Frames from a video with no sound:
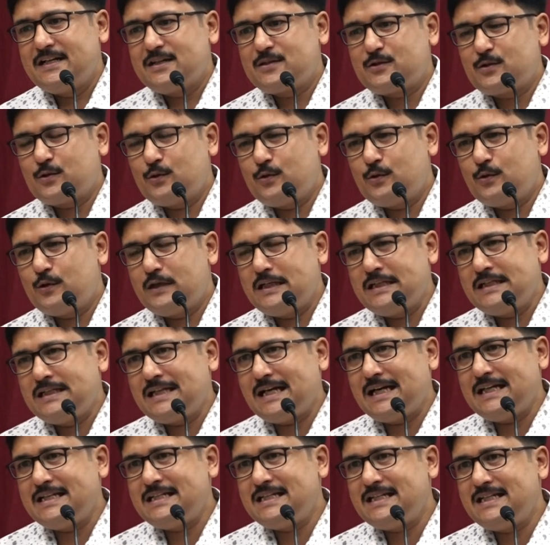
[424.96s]
So in
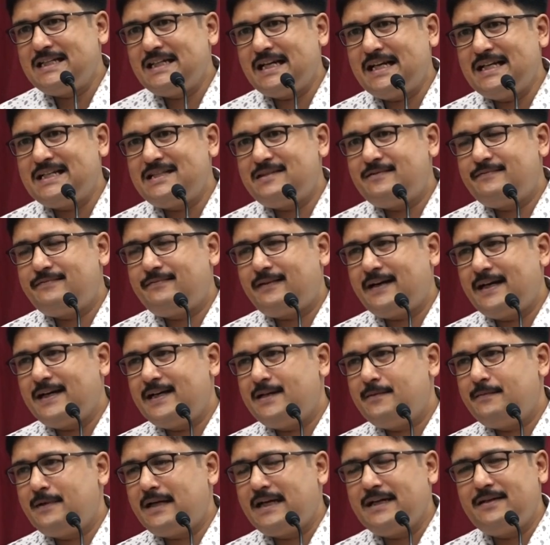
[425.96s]
nineteen
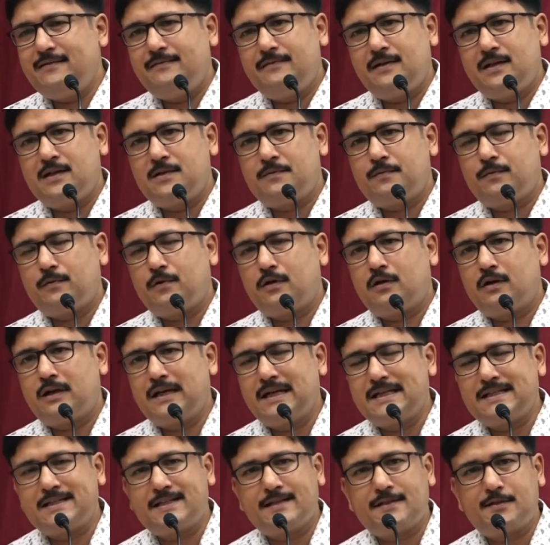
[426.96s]
ninety-five, I went for
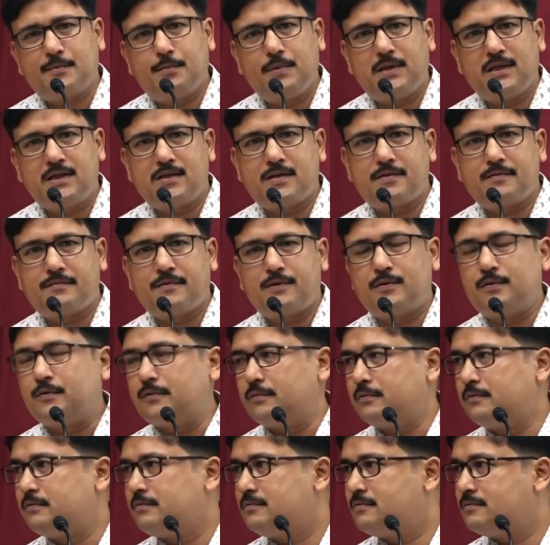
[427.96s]
S S B interview,
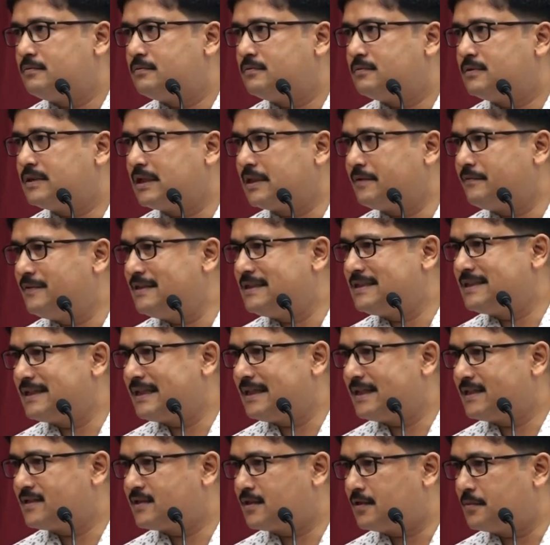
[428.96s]
Service
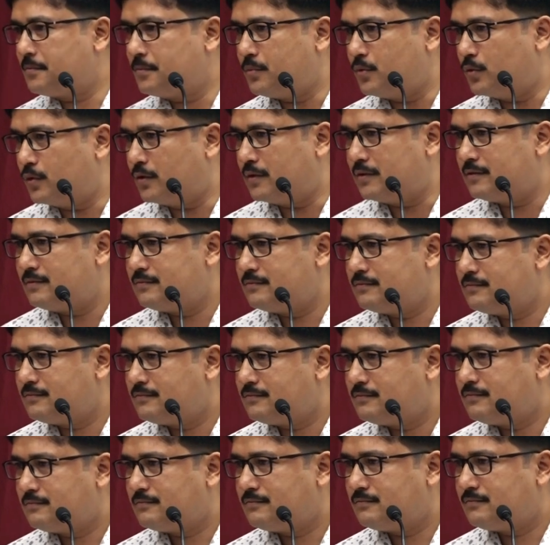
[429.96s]
Selection Board,
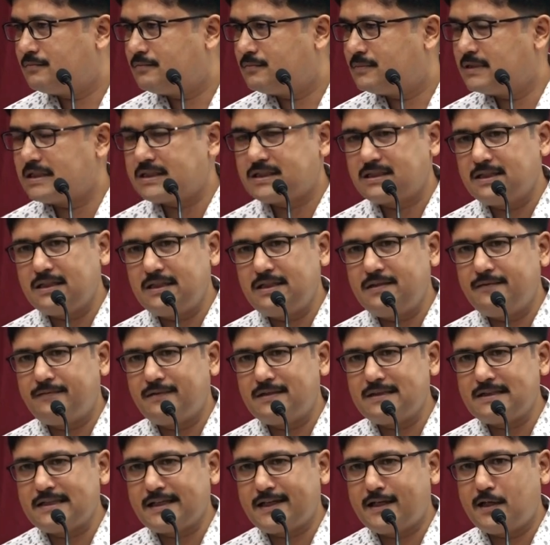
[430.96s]
National
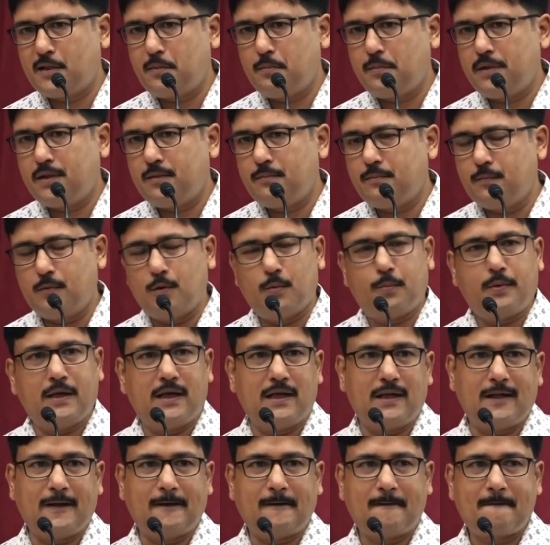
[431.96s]
Defense Academy,
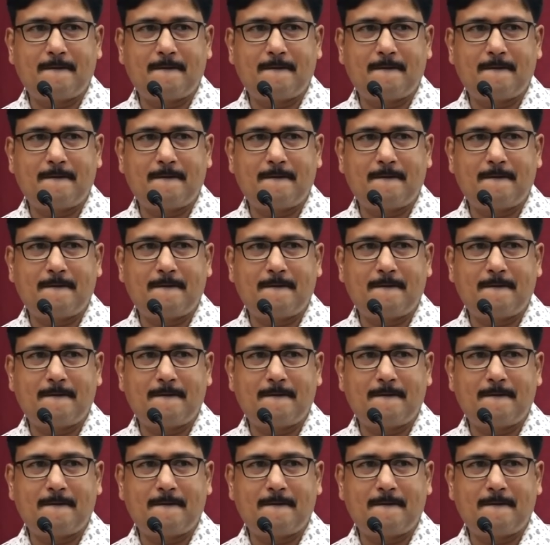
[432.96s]
Bhopal.